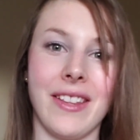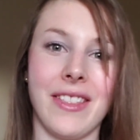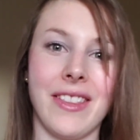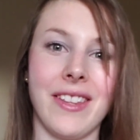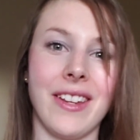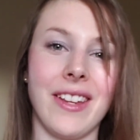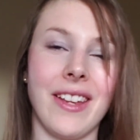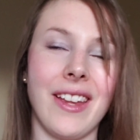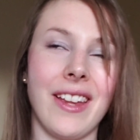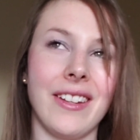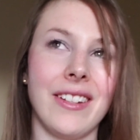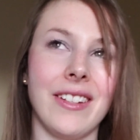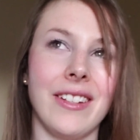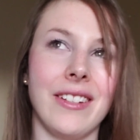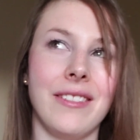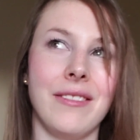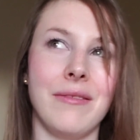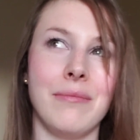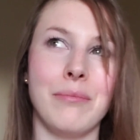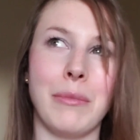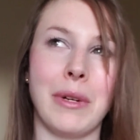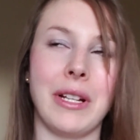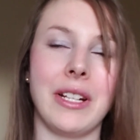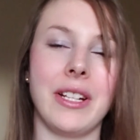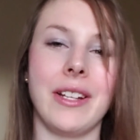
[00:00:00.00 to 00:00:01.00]
I think it ended
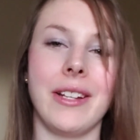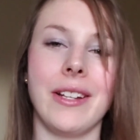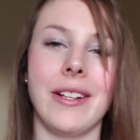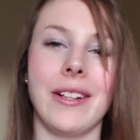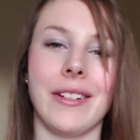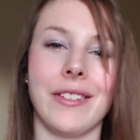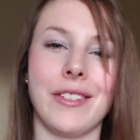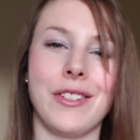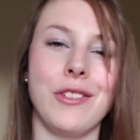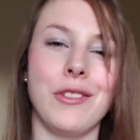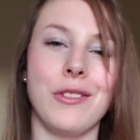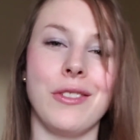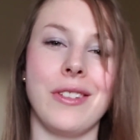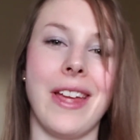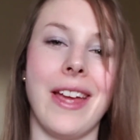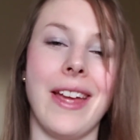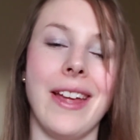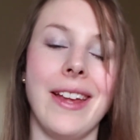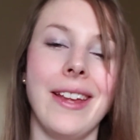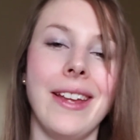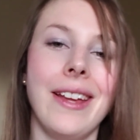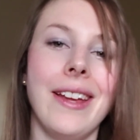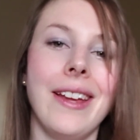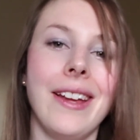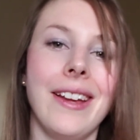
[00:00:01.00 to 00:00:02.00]
Monday or
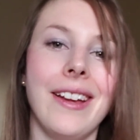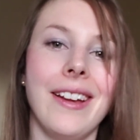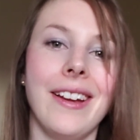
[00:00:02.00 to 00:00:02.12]
Tuesday,